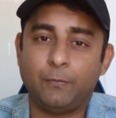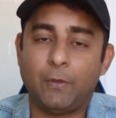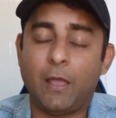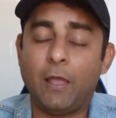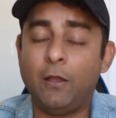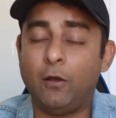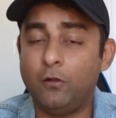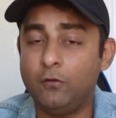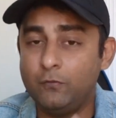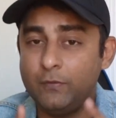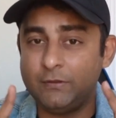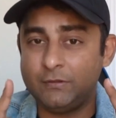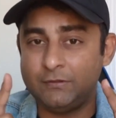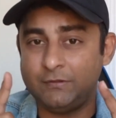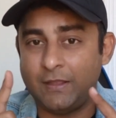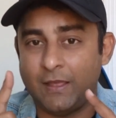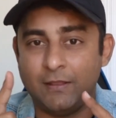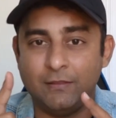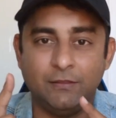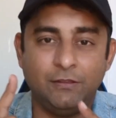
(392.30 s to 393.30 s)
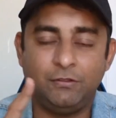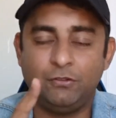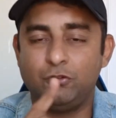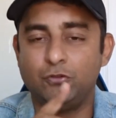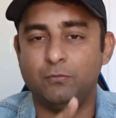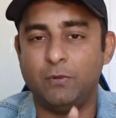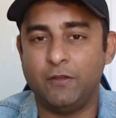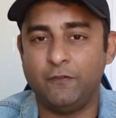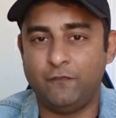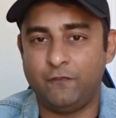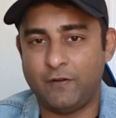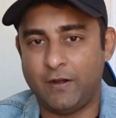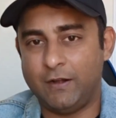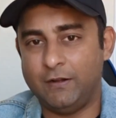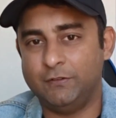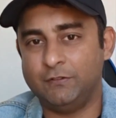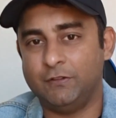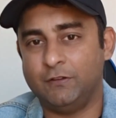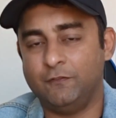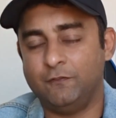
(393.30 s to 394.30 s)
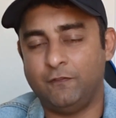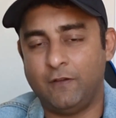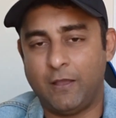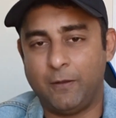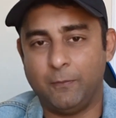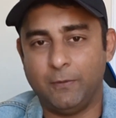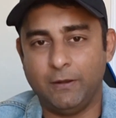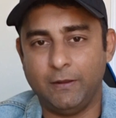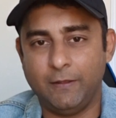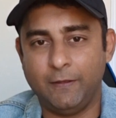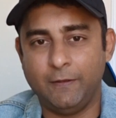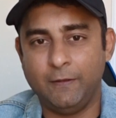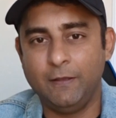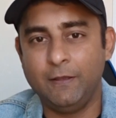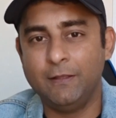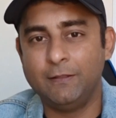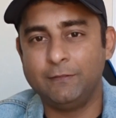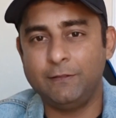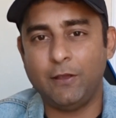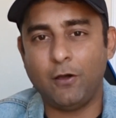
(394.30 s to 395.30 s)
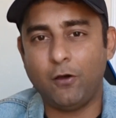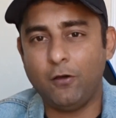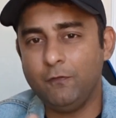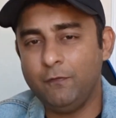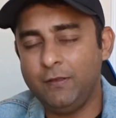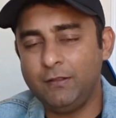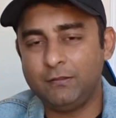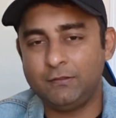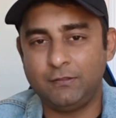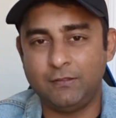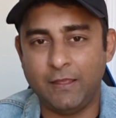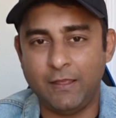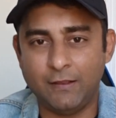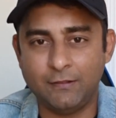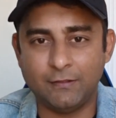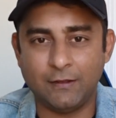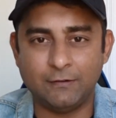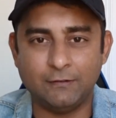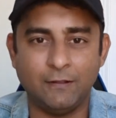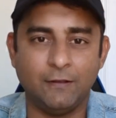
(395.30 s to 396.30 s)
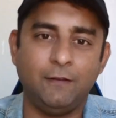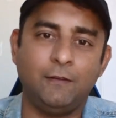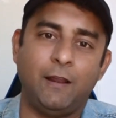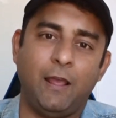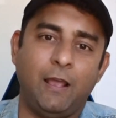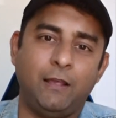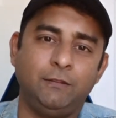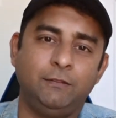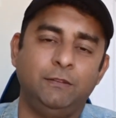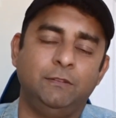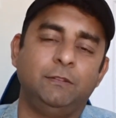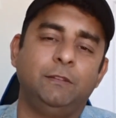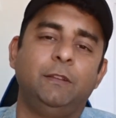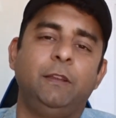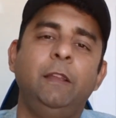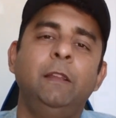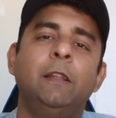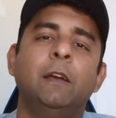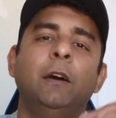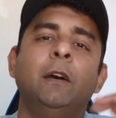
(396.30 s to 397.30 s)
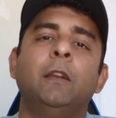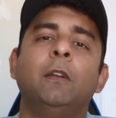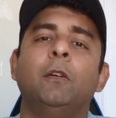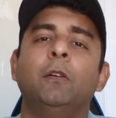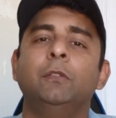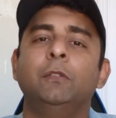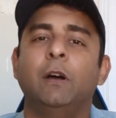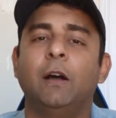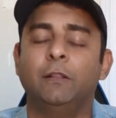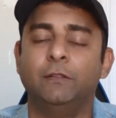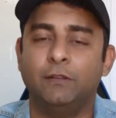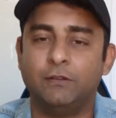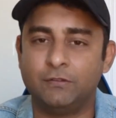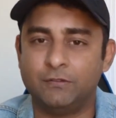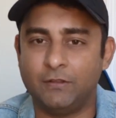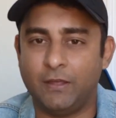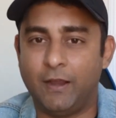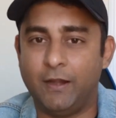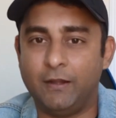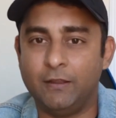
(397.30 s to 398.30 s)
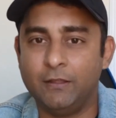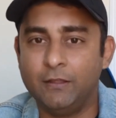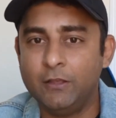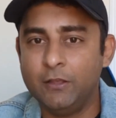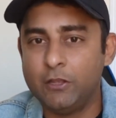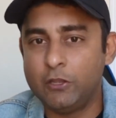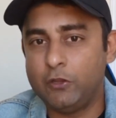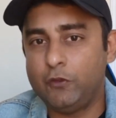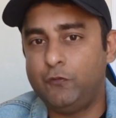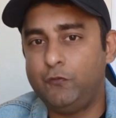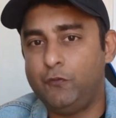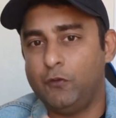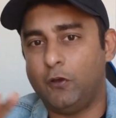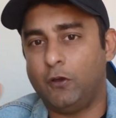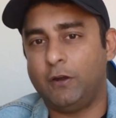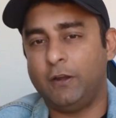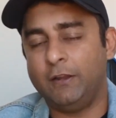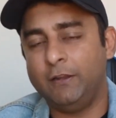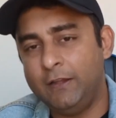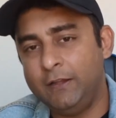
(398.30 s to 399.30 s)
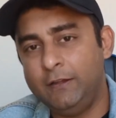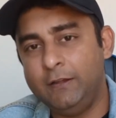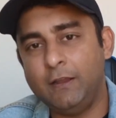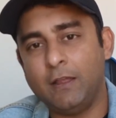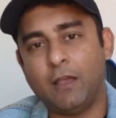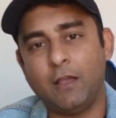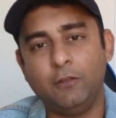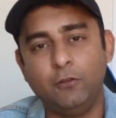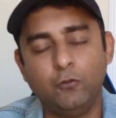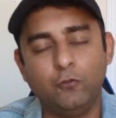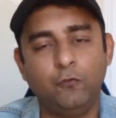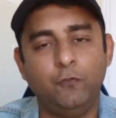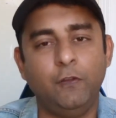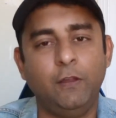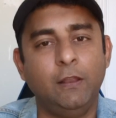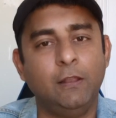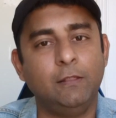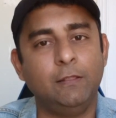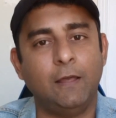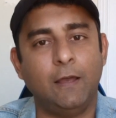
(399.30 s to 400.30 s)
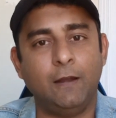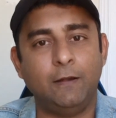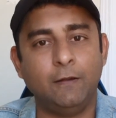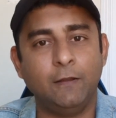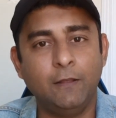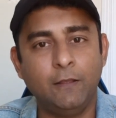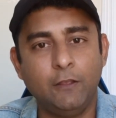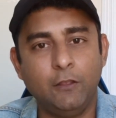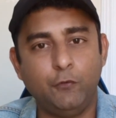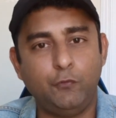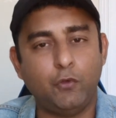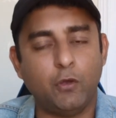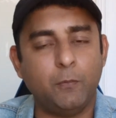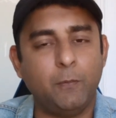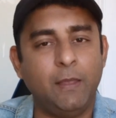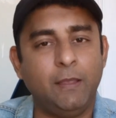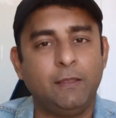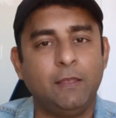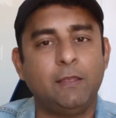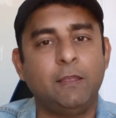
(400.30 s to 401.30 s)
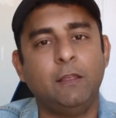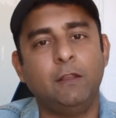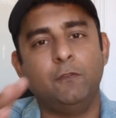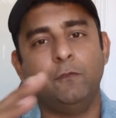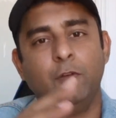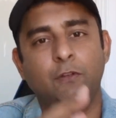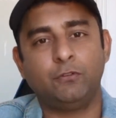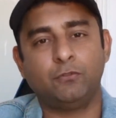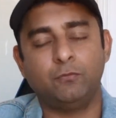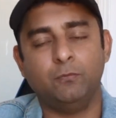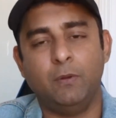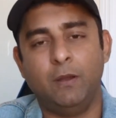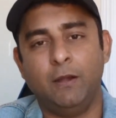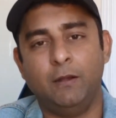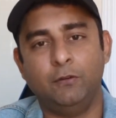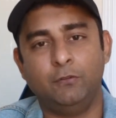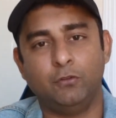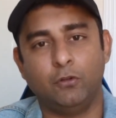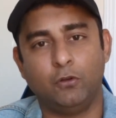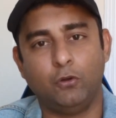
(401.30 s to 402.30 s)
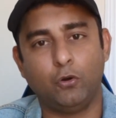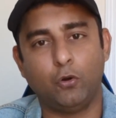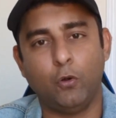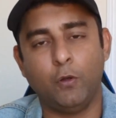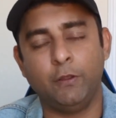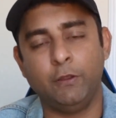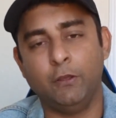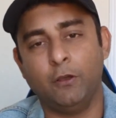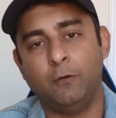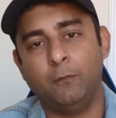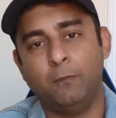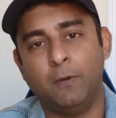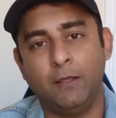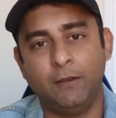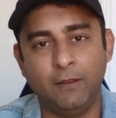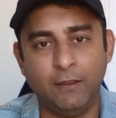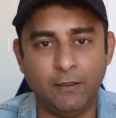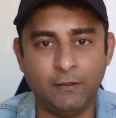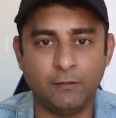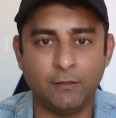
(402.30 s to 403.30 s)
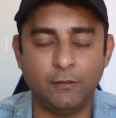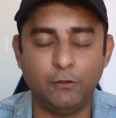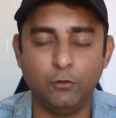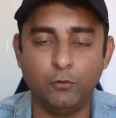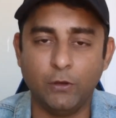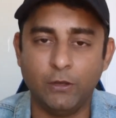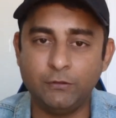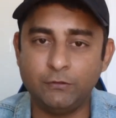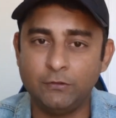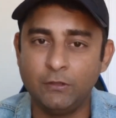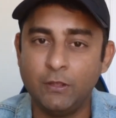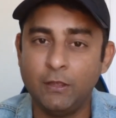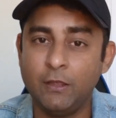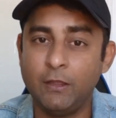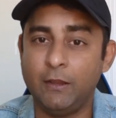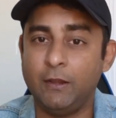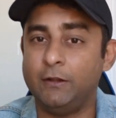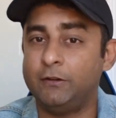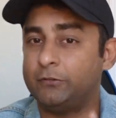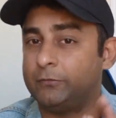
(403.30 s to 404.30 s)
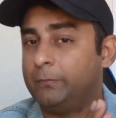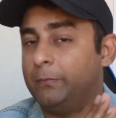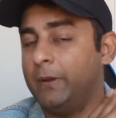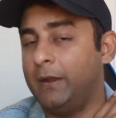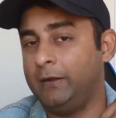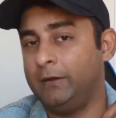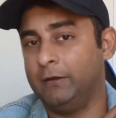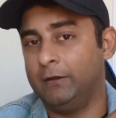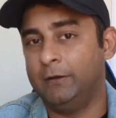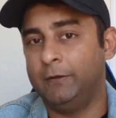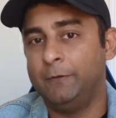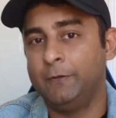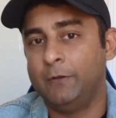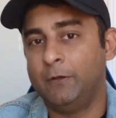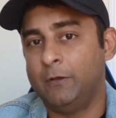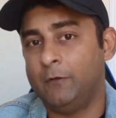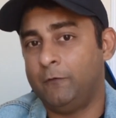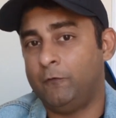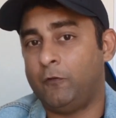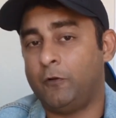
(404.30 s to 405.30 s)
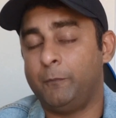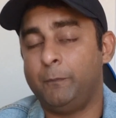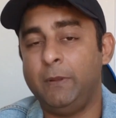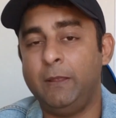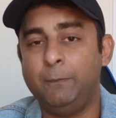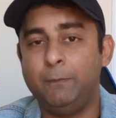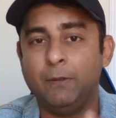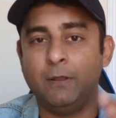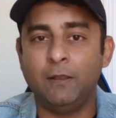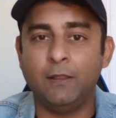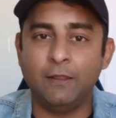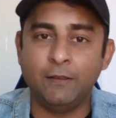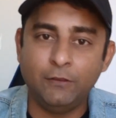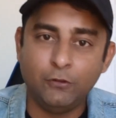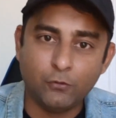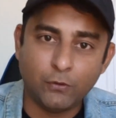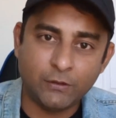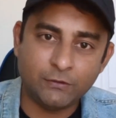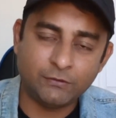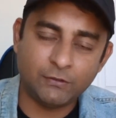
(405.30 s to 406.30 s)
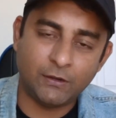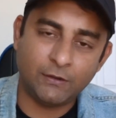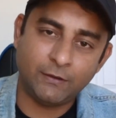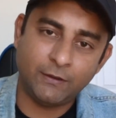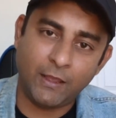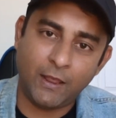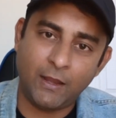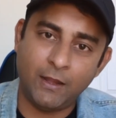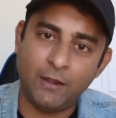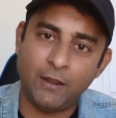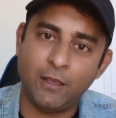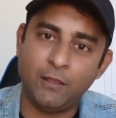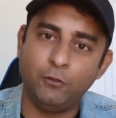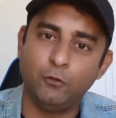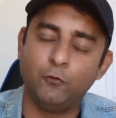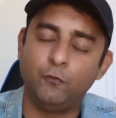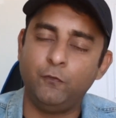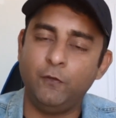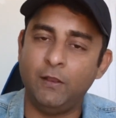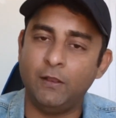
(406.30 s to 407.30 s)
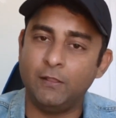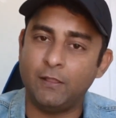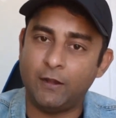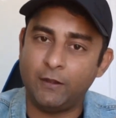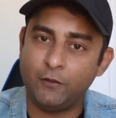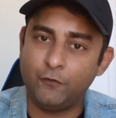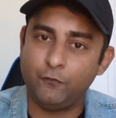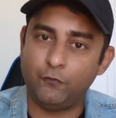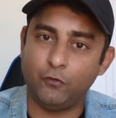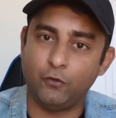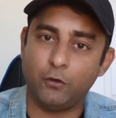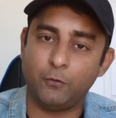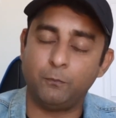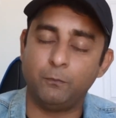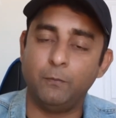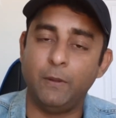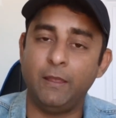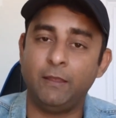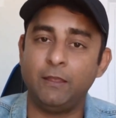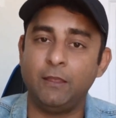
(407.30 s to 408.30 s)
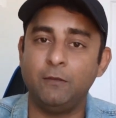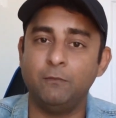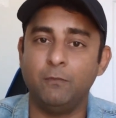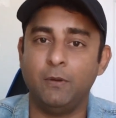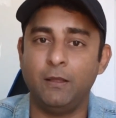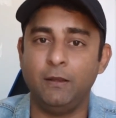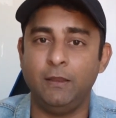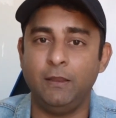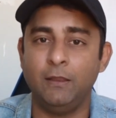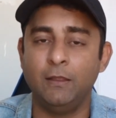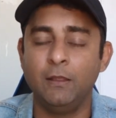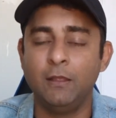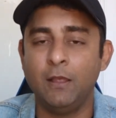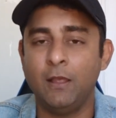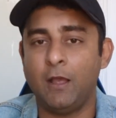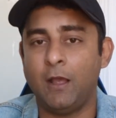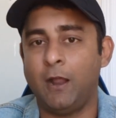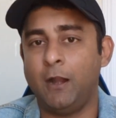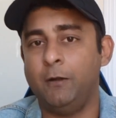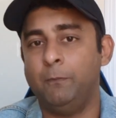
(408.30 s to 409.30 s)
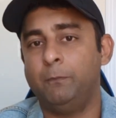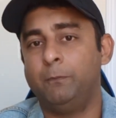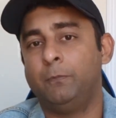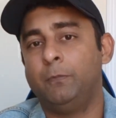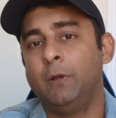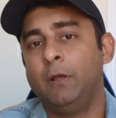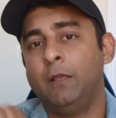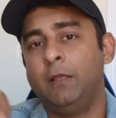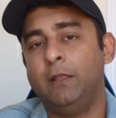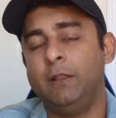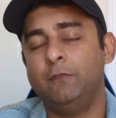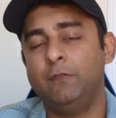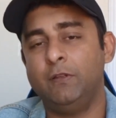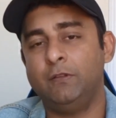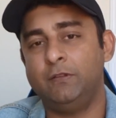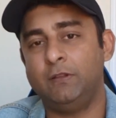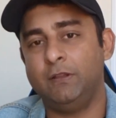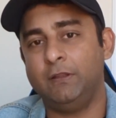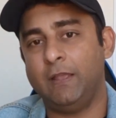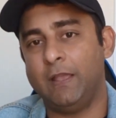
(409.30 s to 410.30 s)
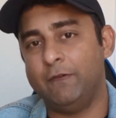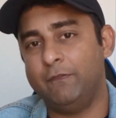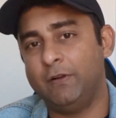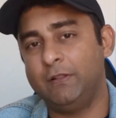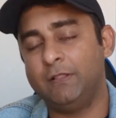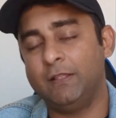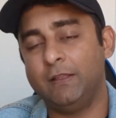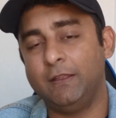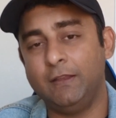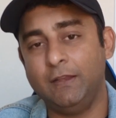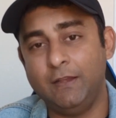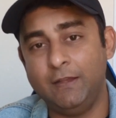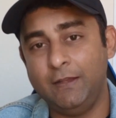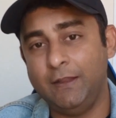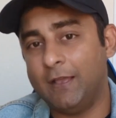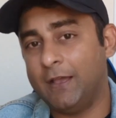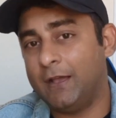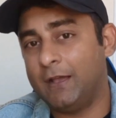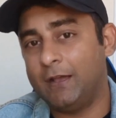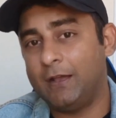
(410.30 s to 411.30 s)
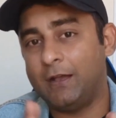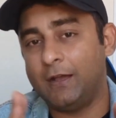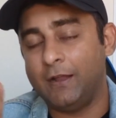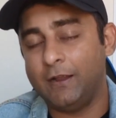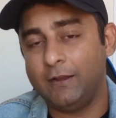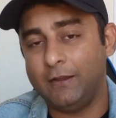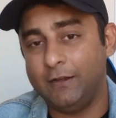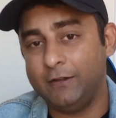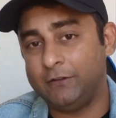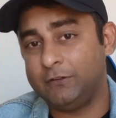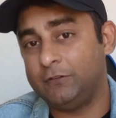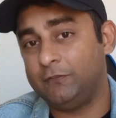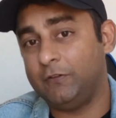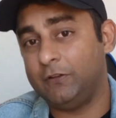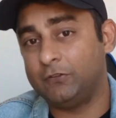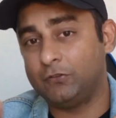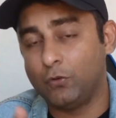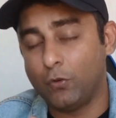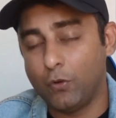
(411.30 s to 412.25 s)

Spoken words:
I always tell this to my friends and family. They always think that the grass is greener on the other side. If you are in India, you feel that if you're making investments or growing your money in the US, it's better. For people in US and Canada, you feel that if you're making money and investing everything in India, it is